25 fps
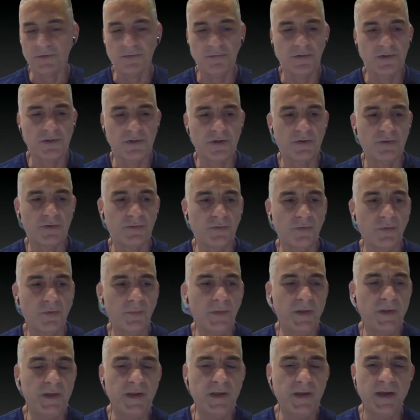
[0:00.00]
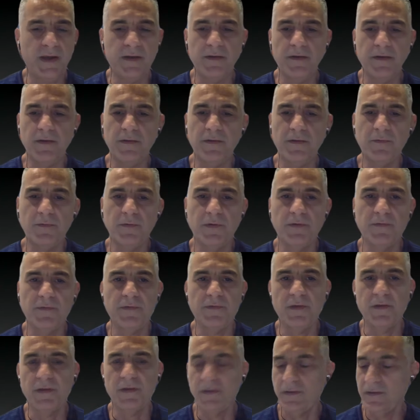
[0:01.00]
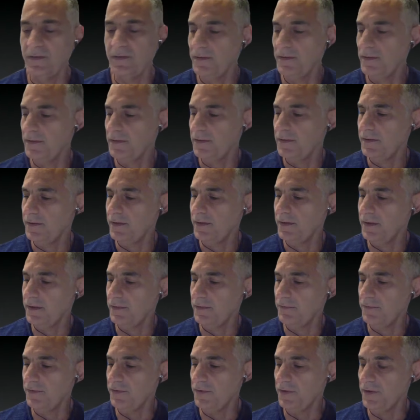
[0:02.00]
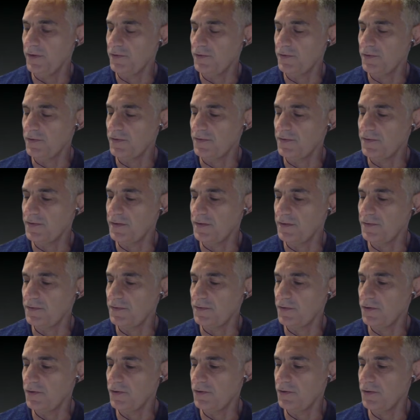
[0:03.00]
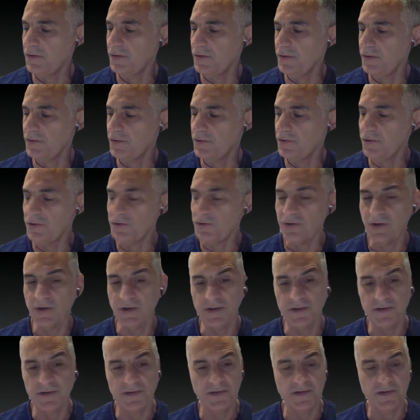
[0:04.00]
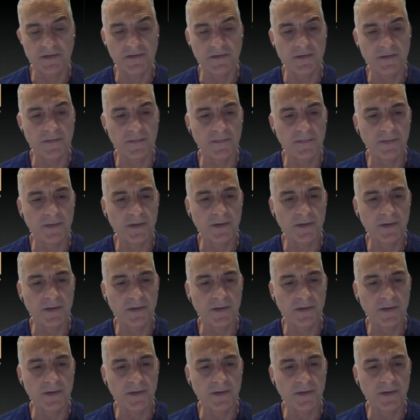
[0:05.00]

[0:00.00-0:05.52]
Richard Robley, another one of the very interesting surgically assisted